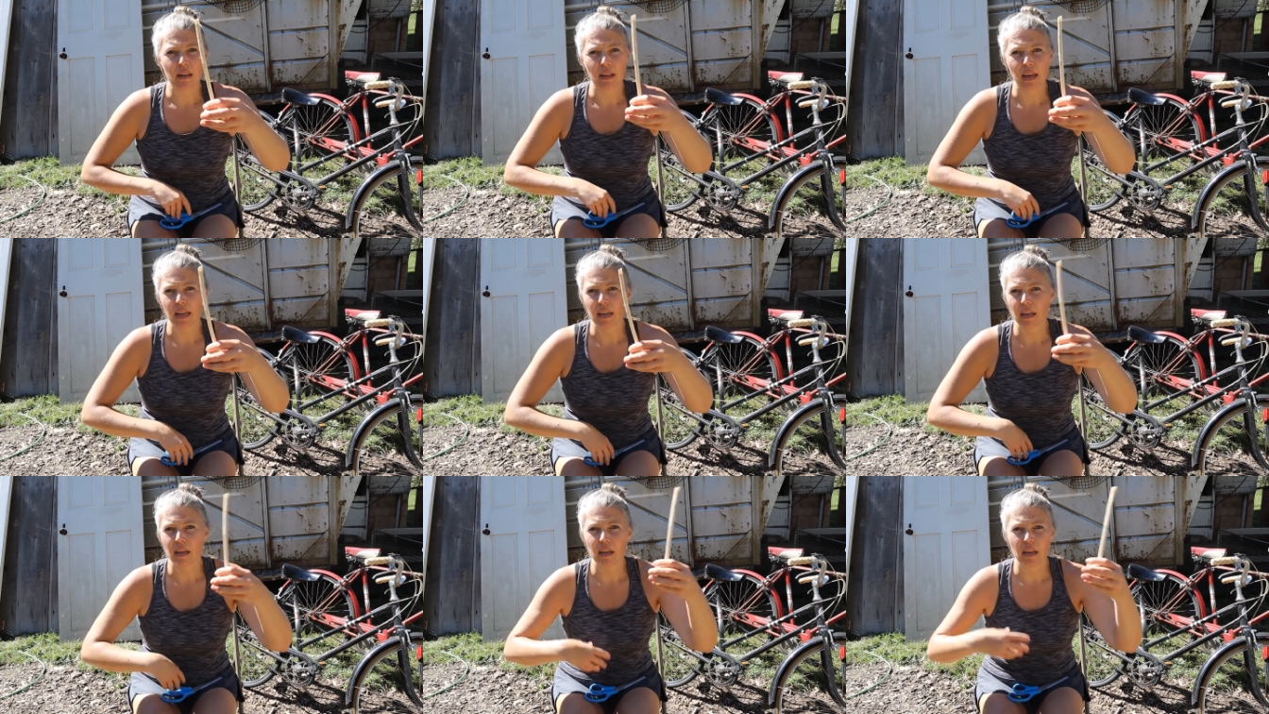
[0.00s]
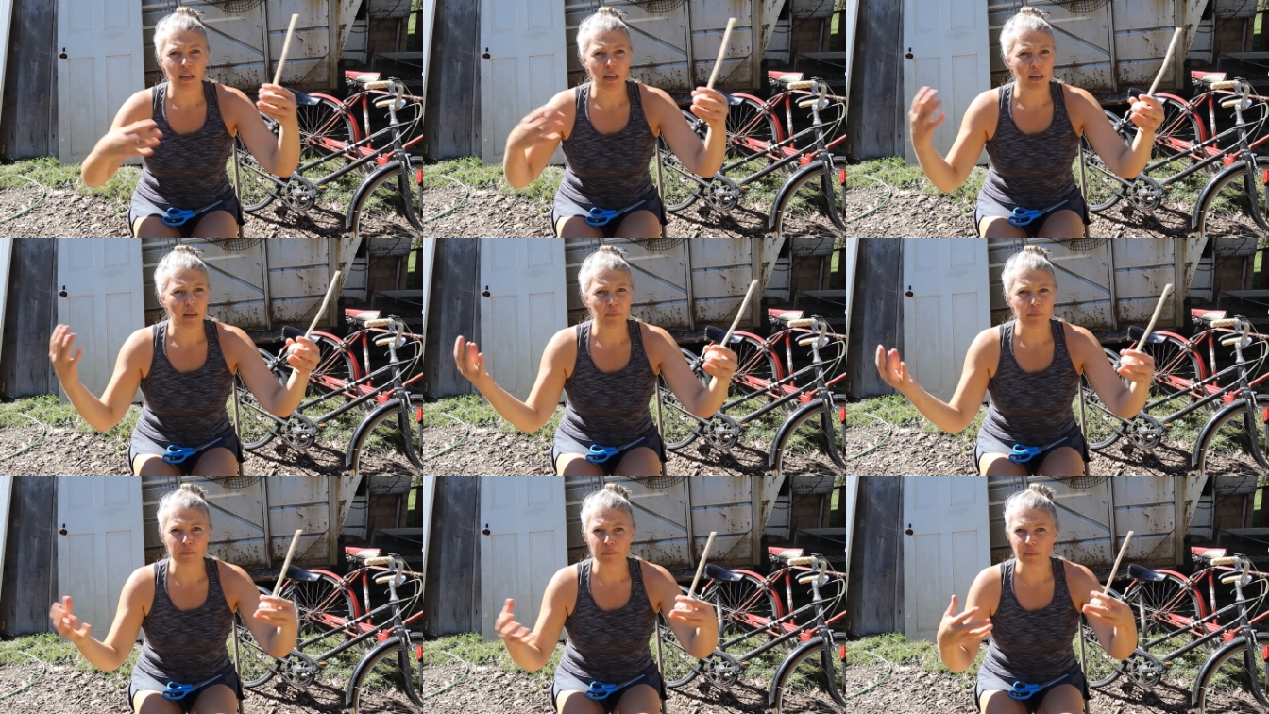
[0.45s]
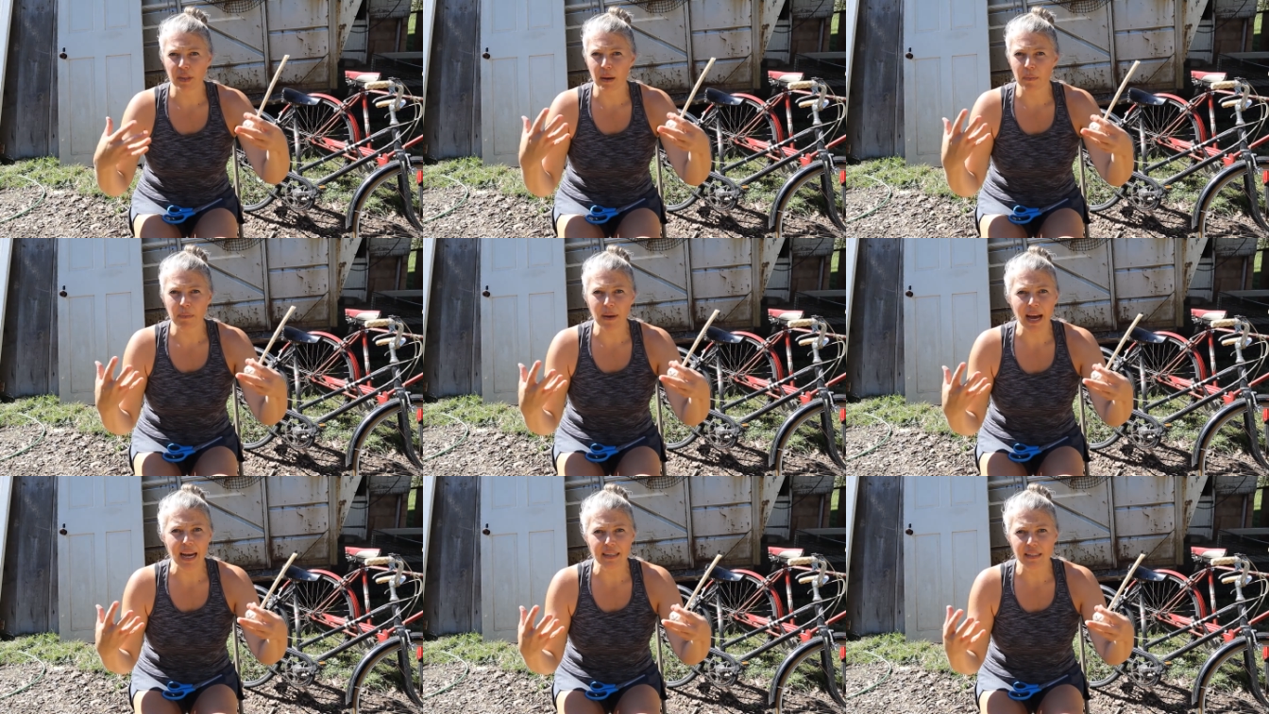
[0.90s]
like um, a
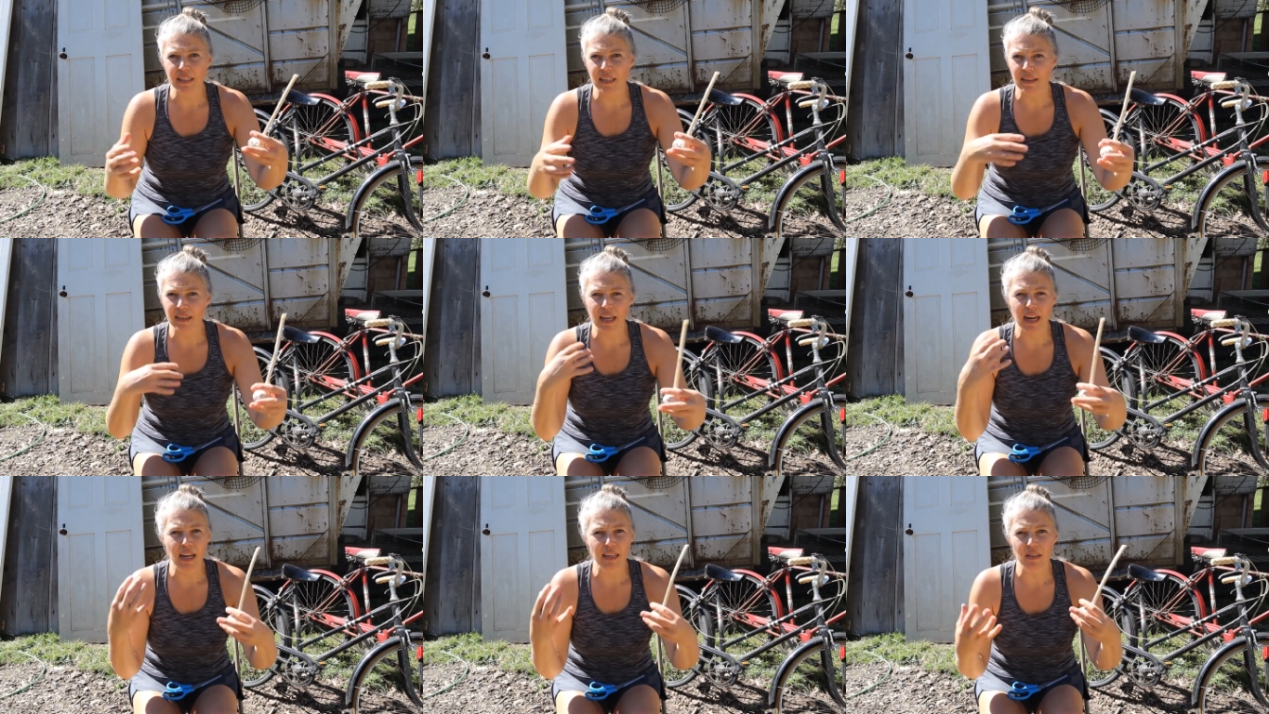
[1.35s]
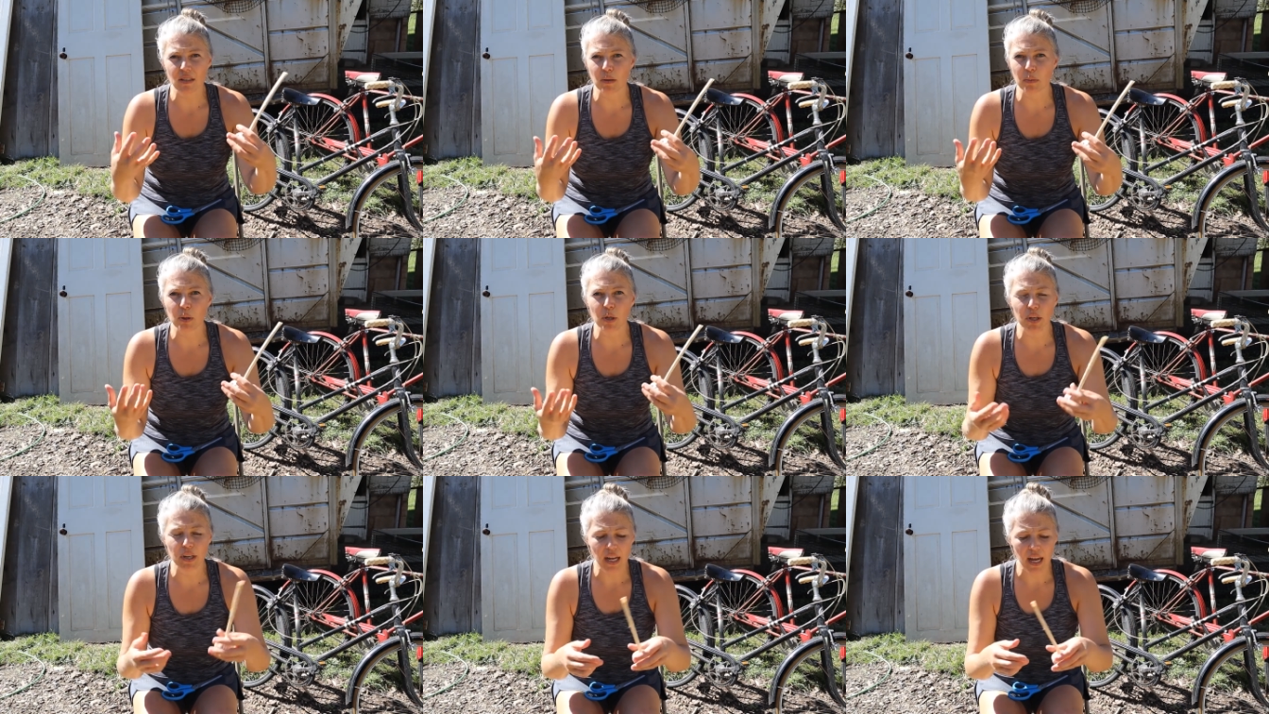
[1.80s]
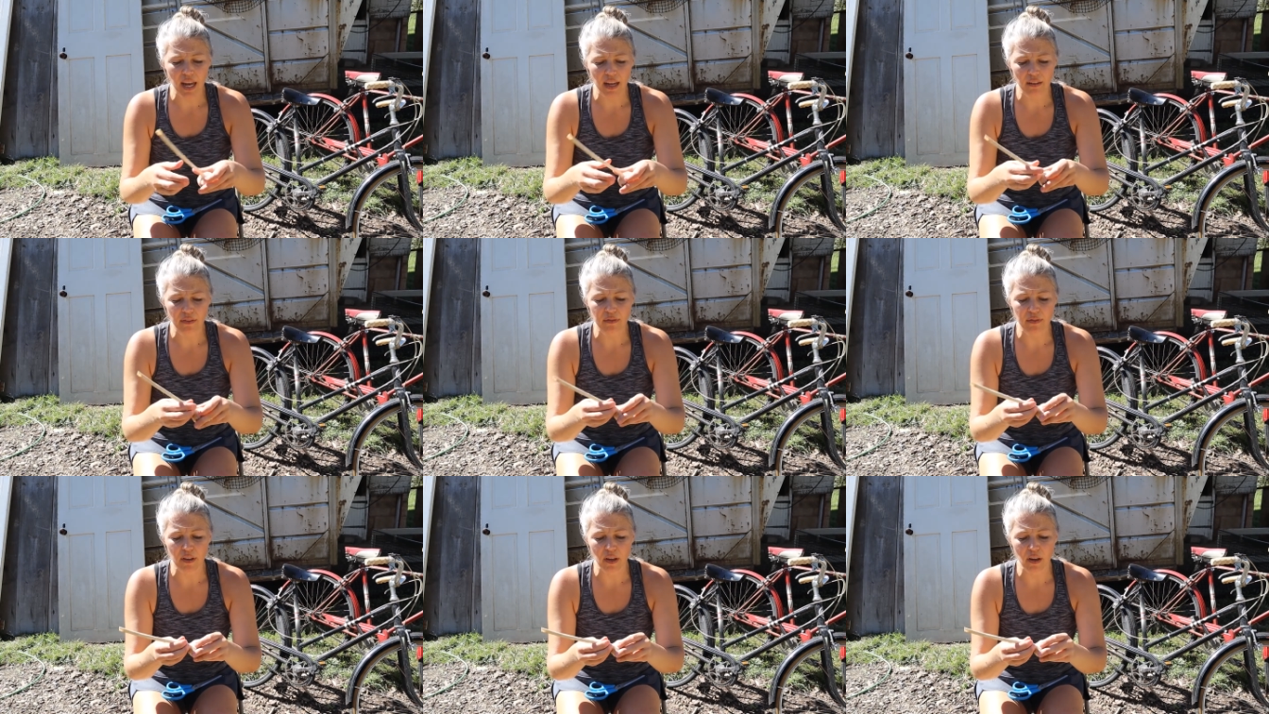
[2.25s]
basket that had some good egg
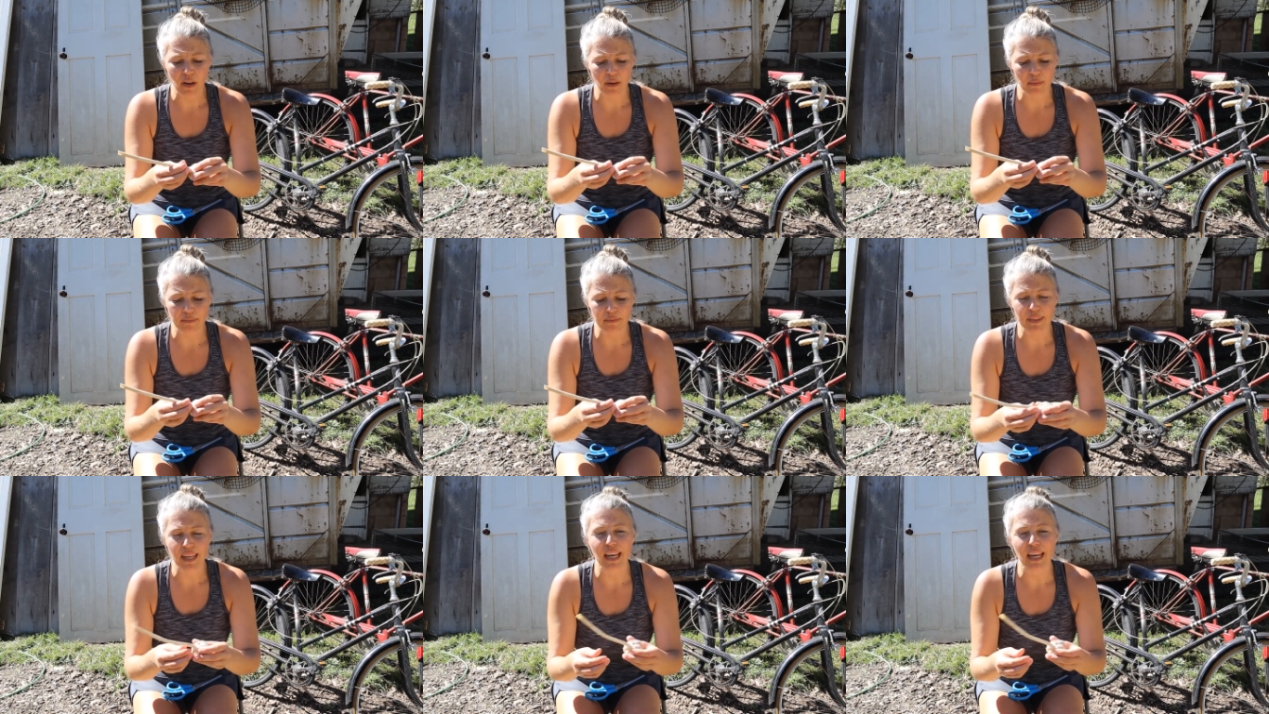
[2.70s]
flow, um,